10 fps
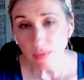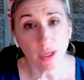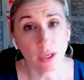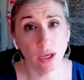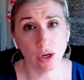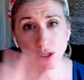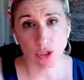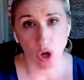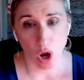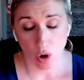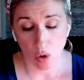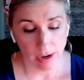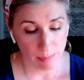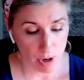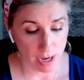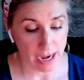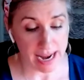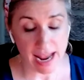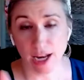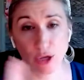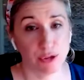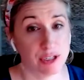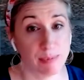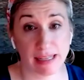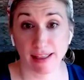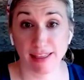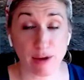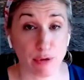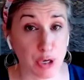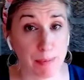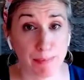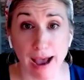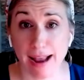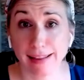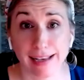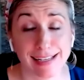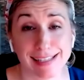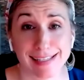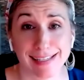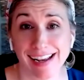years ago in marketing, it used to be the thing where you would buy a list